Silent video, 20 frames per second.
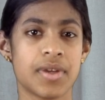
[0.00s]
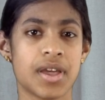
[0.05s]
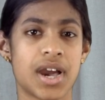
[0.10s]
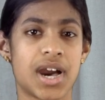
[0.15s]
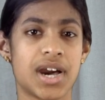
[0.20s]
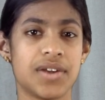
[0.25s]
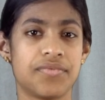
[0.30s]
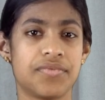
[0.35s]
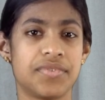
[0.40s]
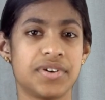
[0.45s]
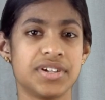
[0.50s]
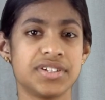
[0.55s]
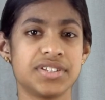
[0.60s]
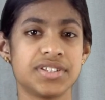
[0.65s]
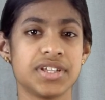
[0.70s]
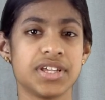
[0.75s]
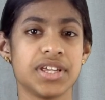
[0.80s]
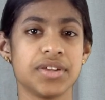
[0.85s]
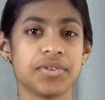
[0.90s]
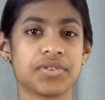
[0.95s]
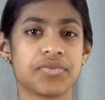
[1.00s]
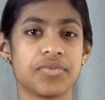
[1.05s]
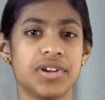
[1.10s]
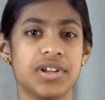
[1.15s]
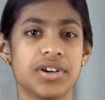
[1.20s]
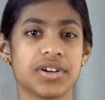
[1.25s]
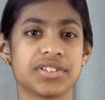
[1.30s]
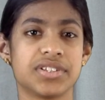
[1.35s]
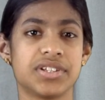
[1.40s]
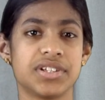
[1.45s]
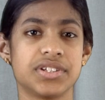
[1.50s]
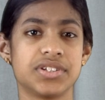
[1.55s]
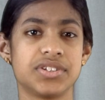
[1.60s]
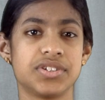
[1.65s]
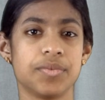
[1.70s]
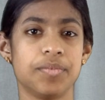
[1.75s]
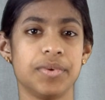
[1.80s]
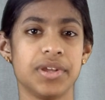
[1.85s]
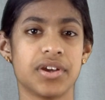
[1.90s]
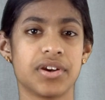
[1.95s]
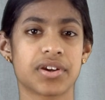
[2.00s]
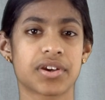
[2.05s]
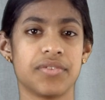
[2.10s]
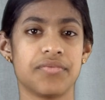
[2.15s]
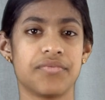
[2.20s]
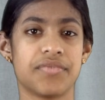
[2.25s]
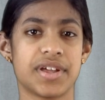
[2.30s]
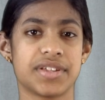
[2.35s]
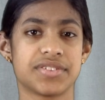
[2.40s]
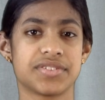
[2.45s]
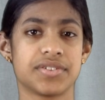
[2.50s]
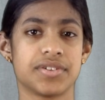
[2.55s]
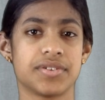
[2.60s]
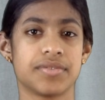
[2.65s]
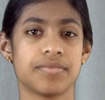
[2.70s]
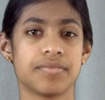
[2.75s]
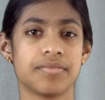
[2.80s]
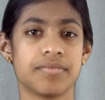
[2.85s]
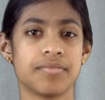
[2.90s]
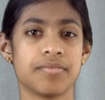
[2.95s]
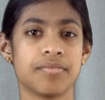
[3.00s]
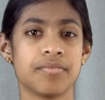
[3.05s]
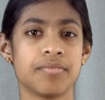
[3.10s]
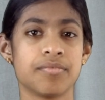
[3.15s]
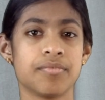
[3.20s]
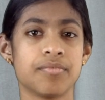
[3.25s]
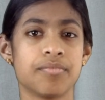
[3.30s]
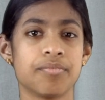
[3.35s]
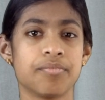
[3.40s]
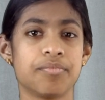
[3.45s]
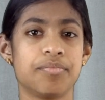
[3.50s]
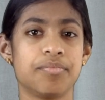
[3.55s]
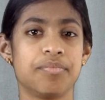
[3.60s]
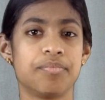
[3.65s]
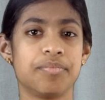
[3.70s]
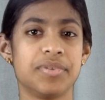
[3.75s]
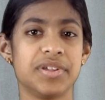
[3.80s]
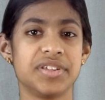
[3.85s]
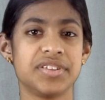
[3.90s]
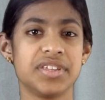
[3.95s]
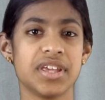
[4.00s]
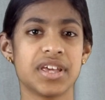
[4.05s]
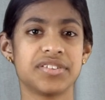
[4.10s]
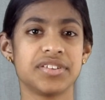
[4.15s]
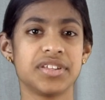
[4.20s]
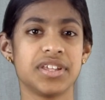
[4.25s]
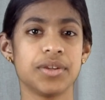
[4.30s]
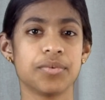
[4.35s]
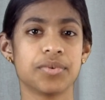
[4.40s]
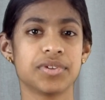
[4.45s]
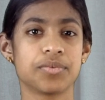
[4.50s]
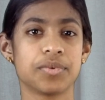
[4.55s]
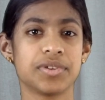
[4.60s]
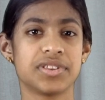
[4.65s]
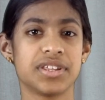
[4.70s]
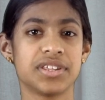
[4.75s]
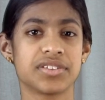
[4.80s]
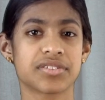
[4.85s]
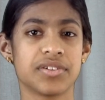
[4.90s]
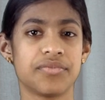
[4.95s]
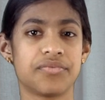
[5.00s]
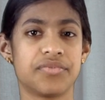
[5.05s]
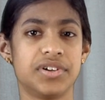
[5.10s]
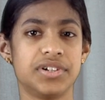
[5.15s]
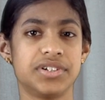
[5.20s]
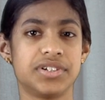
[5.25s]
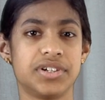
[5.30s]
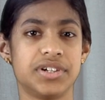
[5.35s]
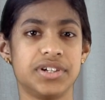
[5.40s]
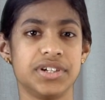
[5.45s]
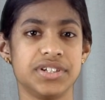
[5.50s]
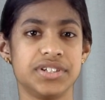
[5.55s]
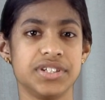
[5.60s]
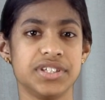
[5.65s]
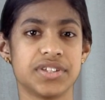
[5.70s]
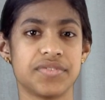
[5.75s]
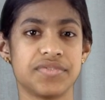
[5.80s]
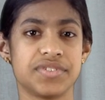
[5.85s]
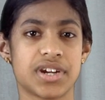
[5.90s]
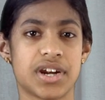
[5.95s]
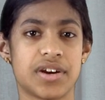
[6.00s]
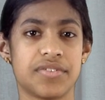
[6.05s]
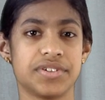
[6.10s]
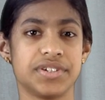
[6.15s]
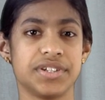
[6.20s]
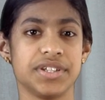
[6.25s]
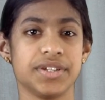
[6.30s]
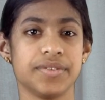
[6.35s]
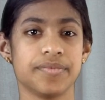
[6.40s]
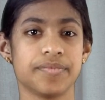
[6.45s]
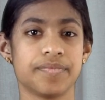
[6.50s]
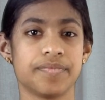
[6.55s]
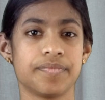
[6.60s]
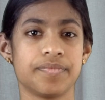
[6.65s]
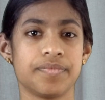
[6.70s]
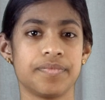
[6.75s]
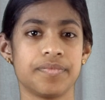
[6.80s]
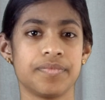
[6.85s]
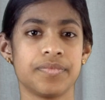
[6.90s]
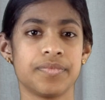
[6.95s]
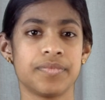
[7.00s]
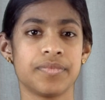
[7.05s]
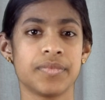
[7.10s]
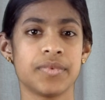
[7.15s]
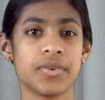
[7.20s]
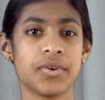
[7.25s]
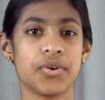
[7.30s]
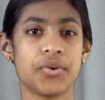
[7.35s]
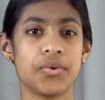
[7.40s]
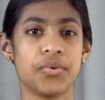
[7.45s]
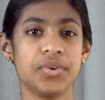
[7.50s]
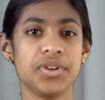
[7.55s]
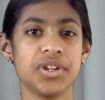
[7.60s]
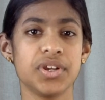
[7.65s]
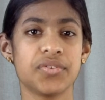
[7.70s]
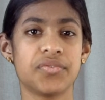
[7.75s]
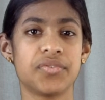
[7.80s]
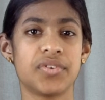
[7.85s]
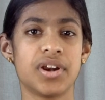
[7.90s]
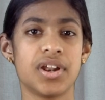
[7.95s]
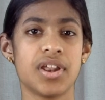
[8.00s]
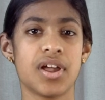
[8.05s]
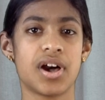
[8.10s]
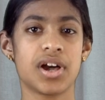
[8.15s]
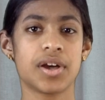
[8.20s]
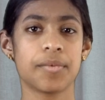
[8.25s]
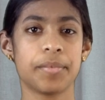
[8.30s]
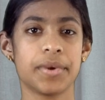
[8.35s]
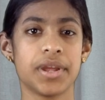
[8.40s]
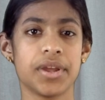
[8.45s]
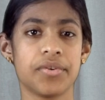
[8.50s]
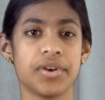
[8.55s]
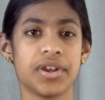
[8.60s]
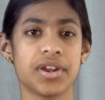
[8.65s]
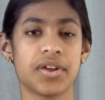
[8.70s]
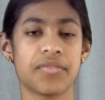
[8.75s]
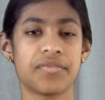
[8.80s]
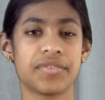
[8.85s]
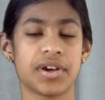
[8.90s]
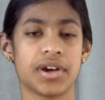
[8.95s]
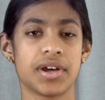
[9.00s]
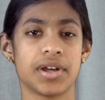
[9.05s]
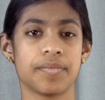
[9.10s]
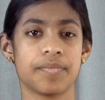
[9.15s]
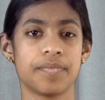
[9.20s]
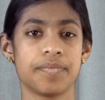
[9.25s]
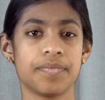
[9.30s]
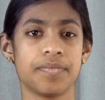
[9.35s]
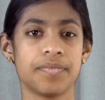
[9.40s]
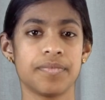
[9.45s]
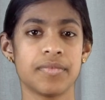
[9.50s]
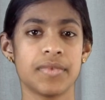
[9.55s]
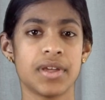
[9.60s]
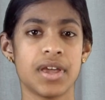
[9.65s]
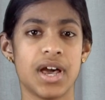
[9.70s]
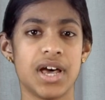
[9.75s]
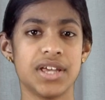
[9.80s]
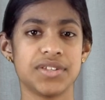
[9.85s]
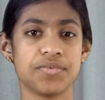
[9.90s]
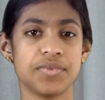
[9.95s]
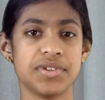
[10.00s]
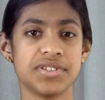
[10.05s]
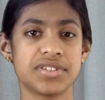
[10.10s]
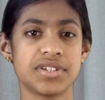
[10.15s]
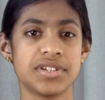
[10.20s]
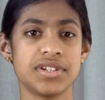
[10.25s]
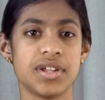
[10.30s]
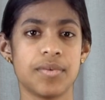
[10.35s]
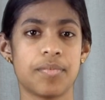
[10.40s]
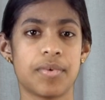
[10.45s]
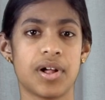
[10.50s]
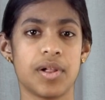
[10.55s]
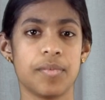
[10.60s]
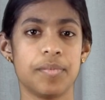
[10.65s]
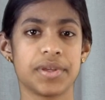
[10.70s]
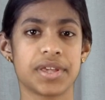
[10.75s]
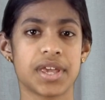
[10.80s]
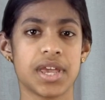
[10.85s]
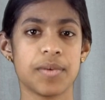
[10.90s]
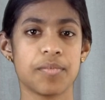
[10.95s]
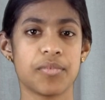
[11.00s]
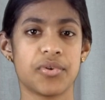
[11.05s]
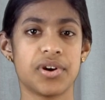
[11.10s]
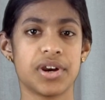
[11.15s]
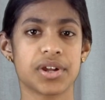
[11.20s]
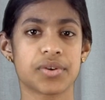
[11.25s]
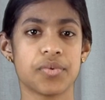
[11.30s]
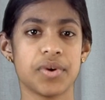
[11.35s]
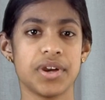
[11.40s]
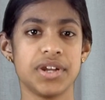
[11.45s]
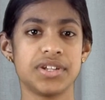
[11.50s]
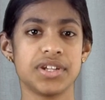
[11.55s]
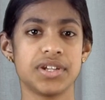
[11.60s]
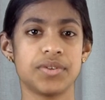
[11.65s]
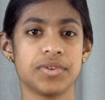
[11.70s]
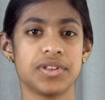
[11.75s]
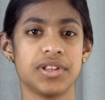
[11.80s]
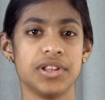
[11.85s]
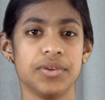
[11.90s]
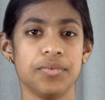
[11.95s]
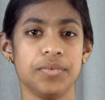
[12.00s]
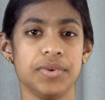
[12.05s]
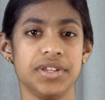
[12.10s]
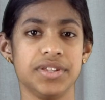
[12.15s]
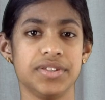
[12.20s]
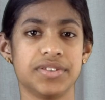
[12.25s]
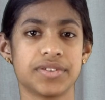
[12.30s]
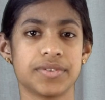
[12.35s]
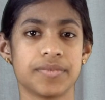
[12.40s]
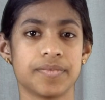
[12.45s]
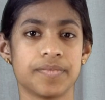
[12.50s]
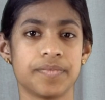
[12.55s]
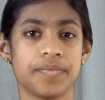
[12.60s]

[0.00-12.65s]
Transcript: At first, he was reluctant to be her confessor, busy as he was with his confraternities of charity. Only over a long period of time, as Vincent de Paul became more acquainted with Louise,